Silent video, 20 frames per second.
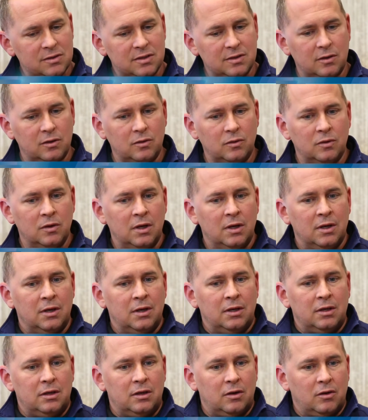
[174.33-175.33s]
So,
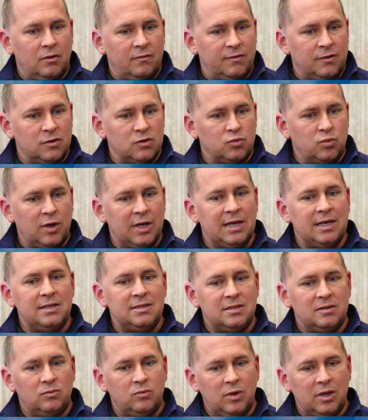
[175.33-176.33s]
you know, if there's
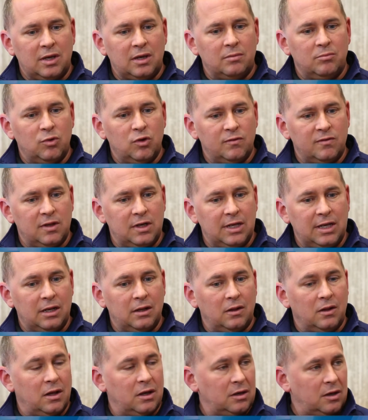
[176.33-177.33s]
ways that we can move the
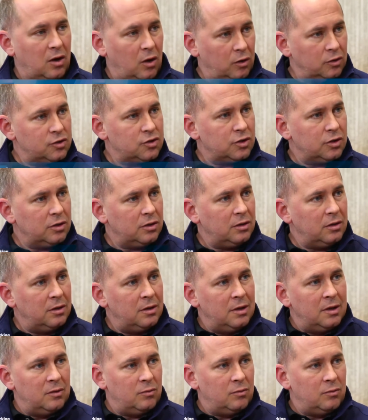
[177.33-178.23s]
needle on culture,